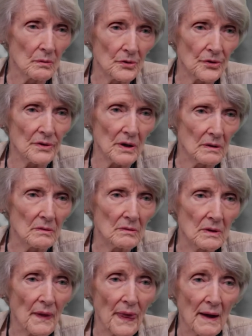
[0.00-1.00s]
was done
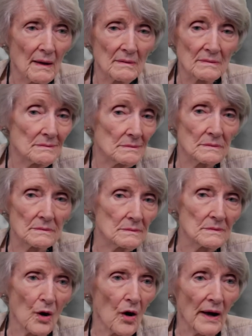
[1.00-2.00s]

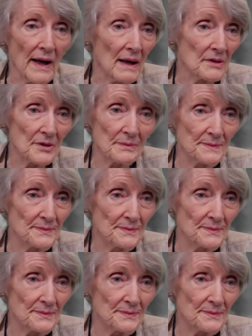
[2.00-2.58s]
longhand.